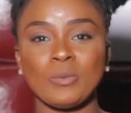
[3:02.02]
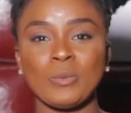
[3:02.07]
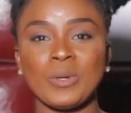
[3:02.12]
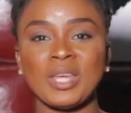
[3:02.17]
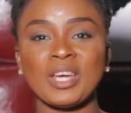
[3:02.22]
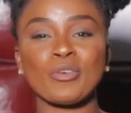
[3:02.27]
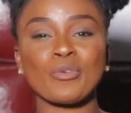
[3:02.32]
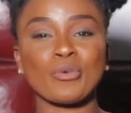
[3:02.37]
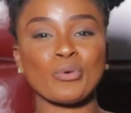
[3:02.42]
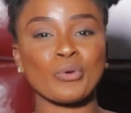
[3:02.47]

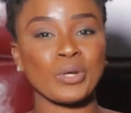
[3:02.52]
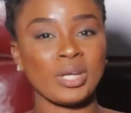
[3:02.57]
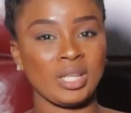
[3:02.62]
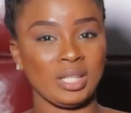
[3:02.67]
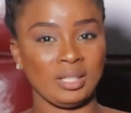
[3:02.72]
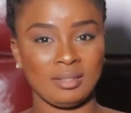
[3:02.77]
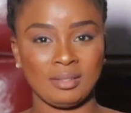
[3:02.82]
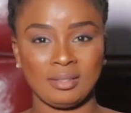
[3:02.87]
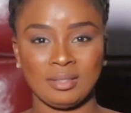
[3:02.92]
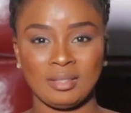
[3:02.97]
we are
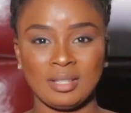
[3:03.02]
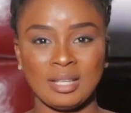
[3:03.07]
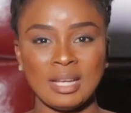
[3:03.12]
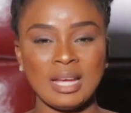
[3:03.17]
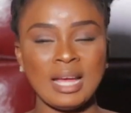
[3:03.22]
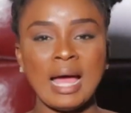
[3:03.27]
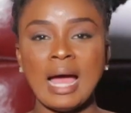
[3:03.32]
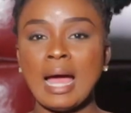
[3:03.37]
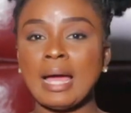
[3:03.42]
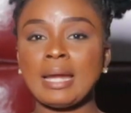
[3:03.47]
growing.
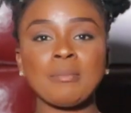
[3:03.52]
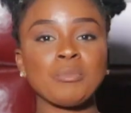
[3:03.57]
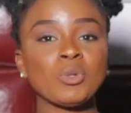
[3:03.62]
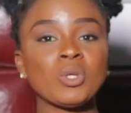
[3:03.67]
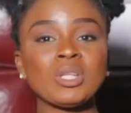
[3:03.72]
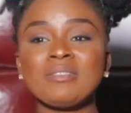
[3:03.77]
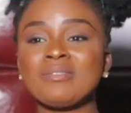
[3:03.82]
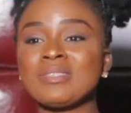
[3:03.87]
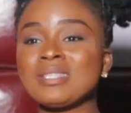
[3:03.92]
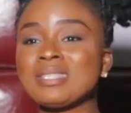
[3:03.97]
And I'm
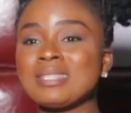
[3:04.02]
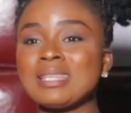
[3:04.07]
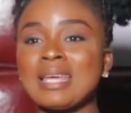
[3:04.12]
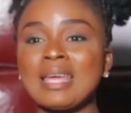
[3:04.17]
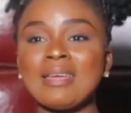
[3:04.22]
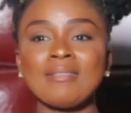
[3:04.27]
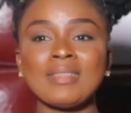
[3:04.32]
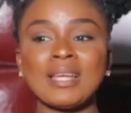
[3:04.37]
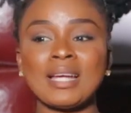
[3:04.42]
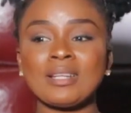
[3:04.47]
not even
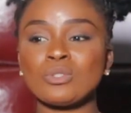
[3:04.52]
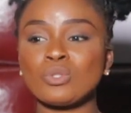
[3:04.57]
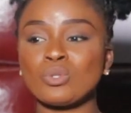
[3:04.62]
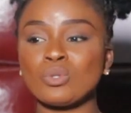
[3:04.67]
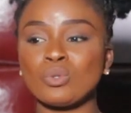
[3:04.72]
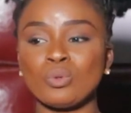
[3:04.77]
saying that